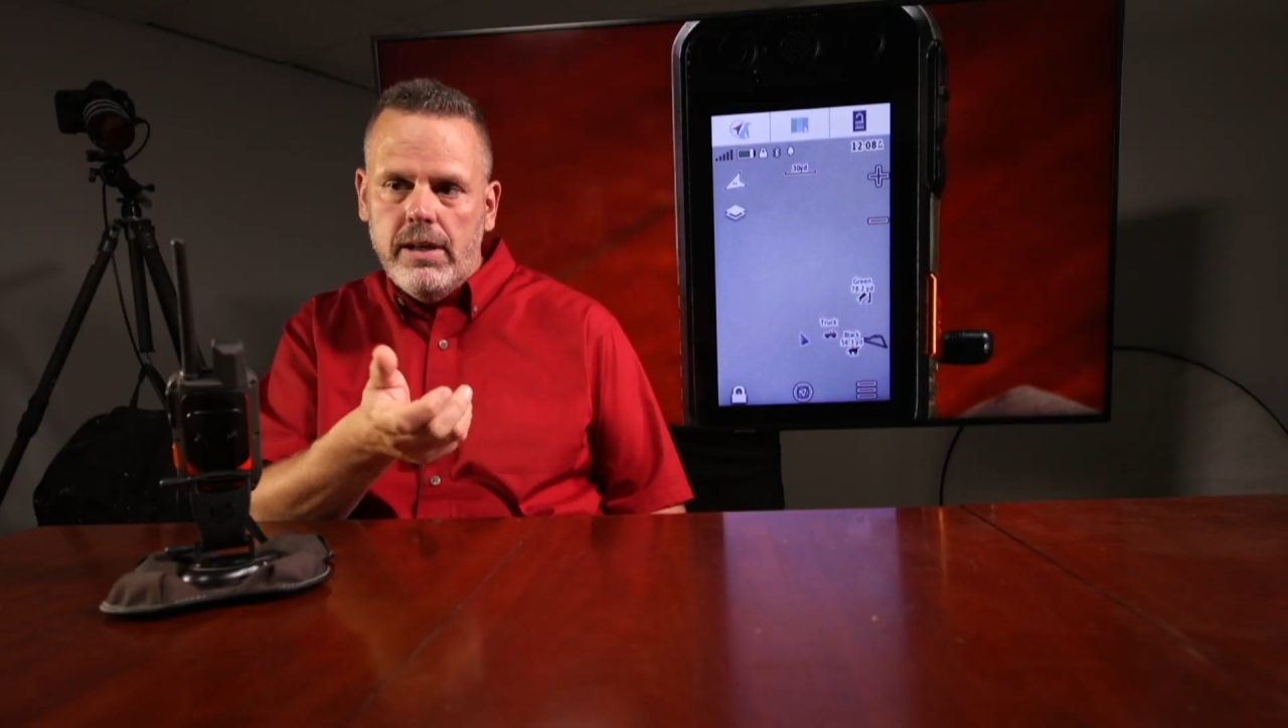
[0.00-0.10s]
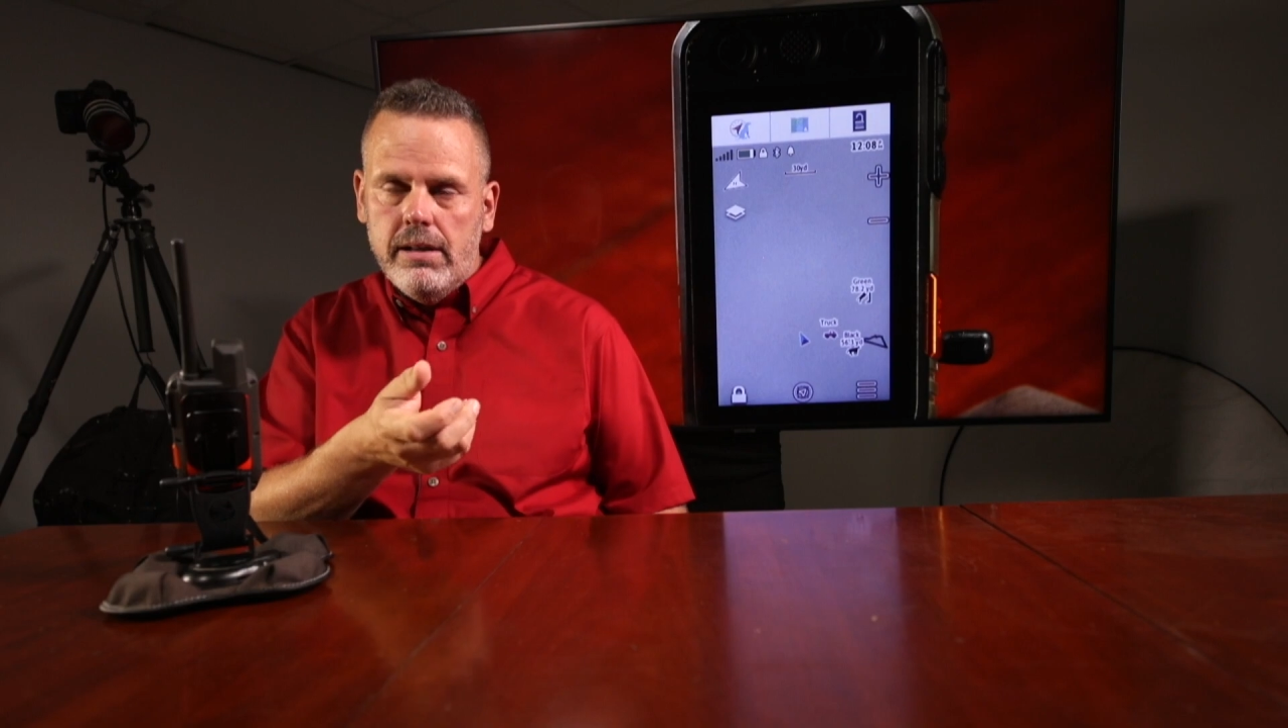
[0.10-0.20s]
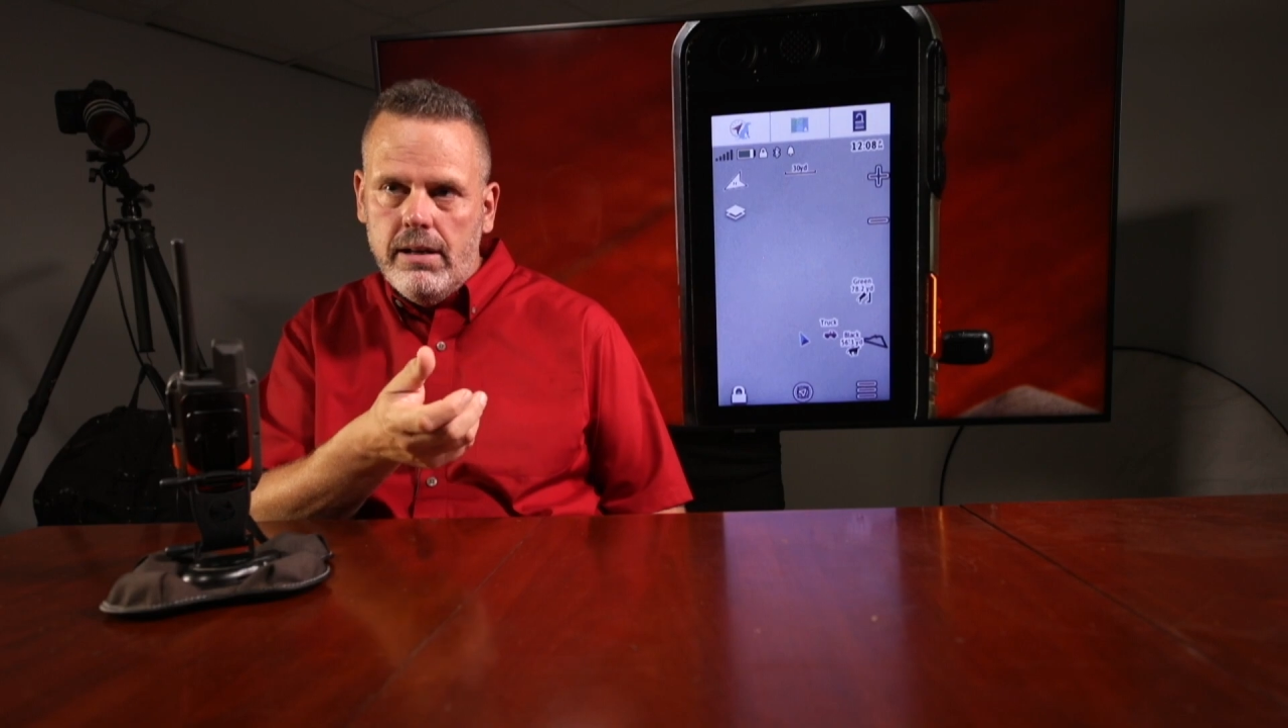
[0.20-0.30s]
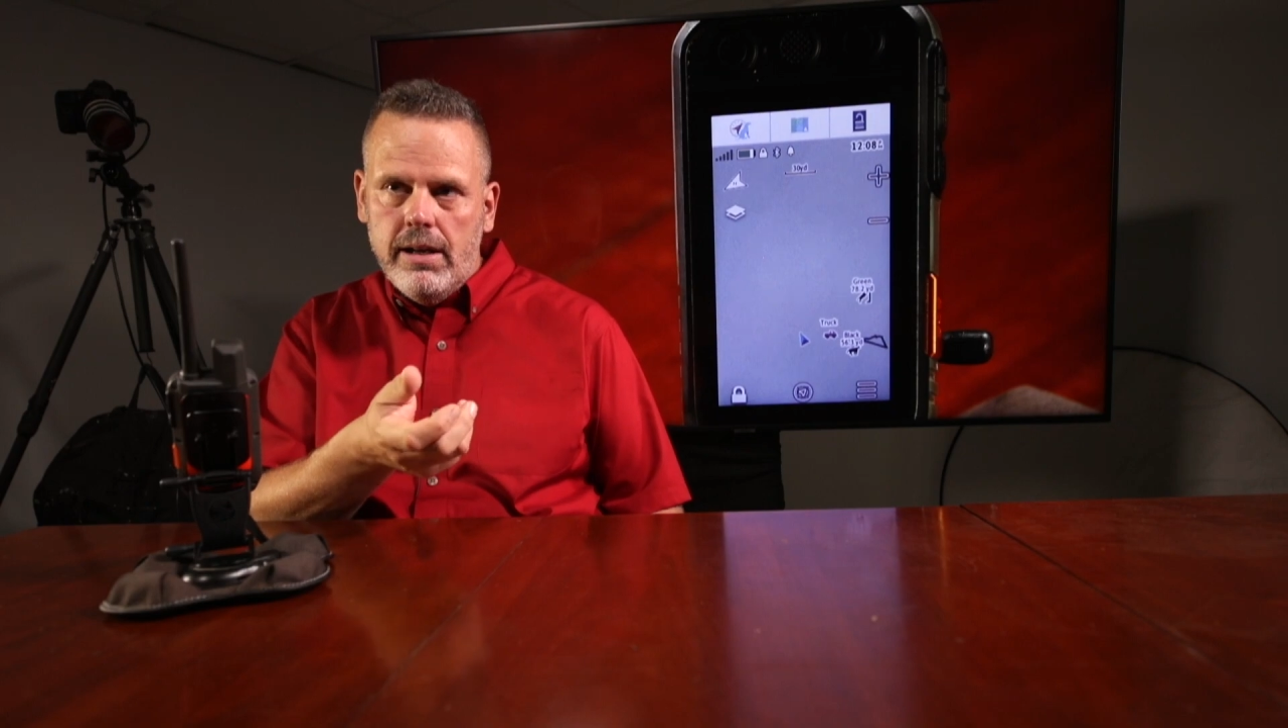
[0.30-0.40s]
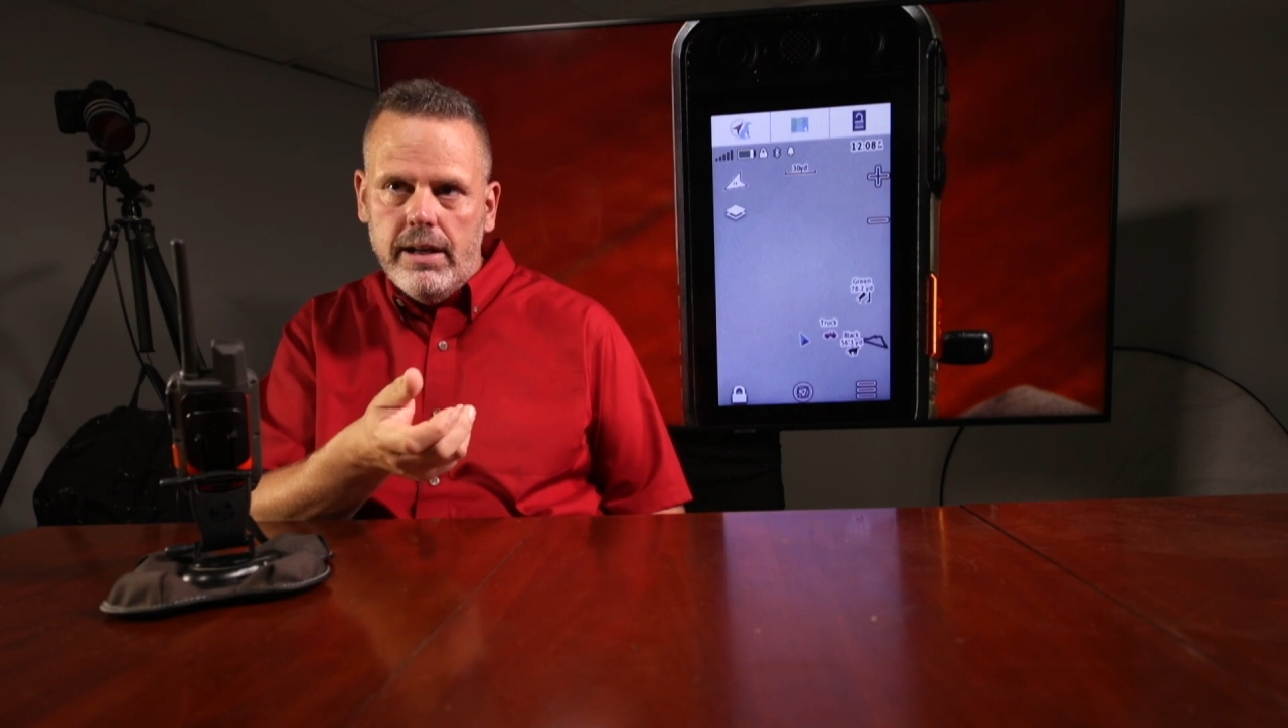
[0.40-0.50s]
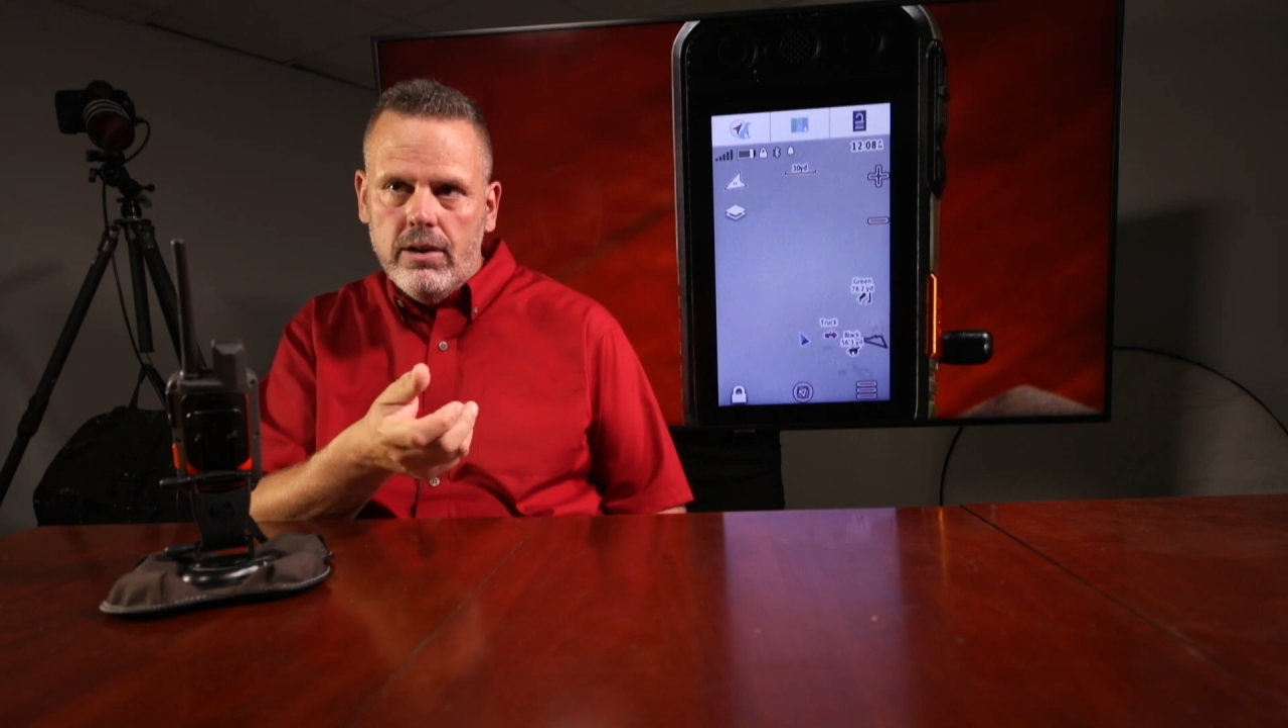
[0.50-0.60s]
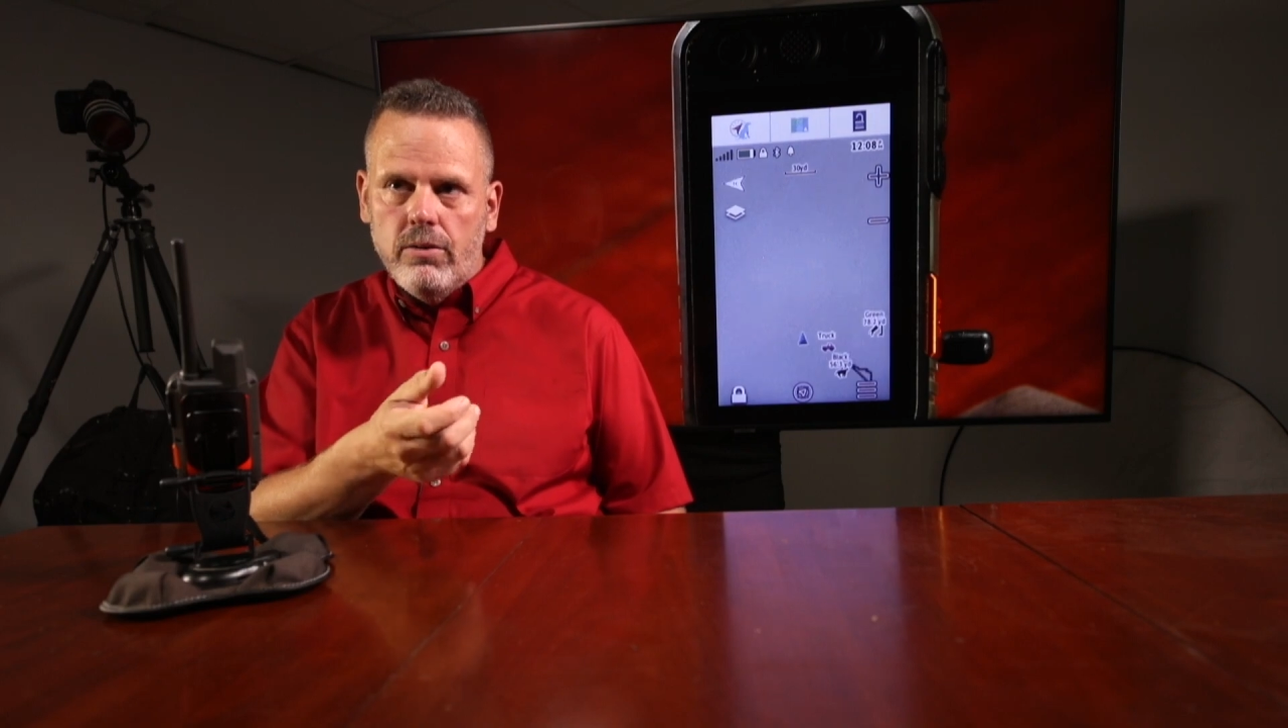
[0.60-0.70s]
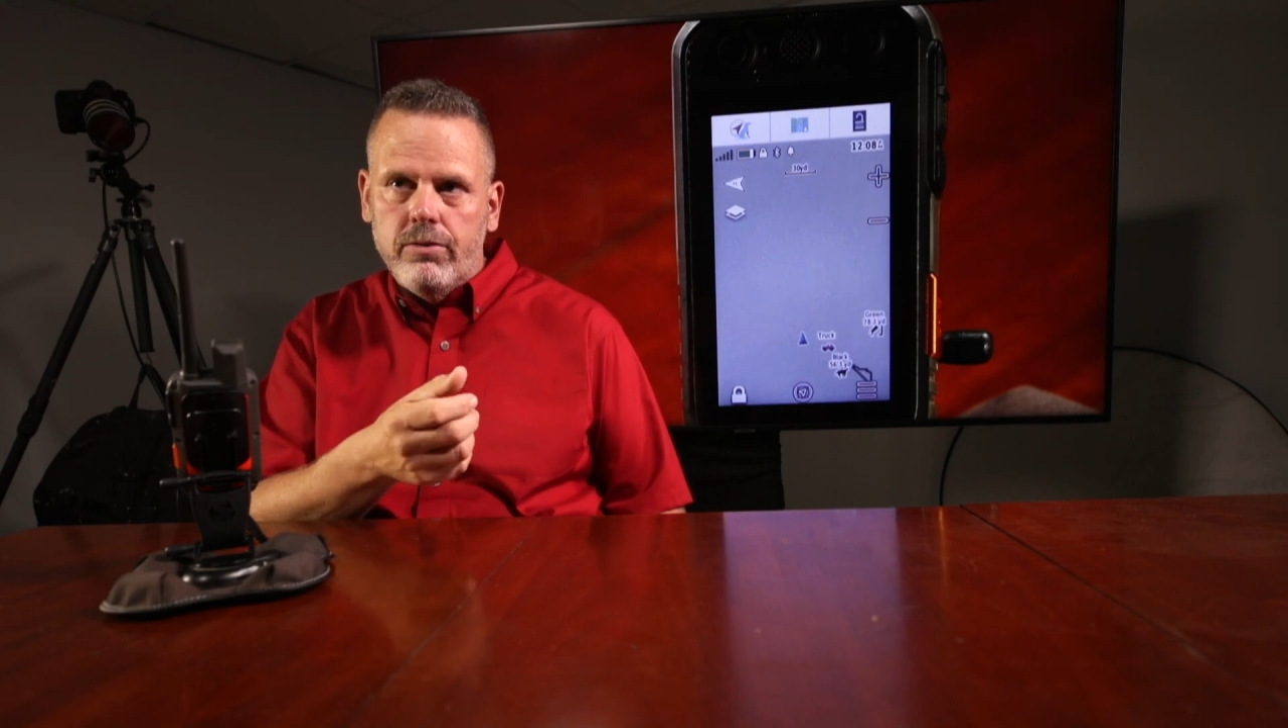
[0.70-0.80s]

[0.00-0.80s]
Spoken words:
and I go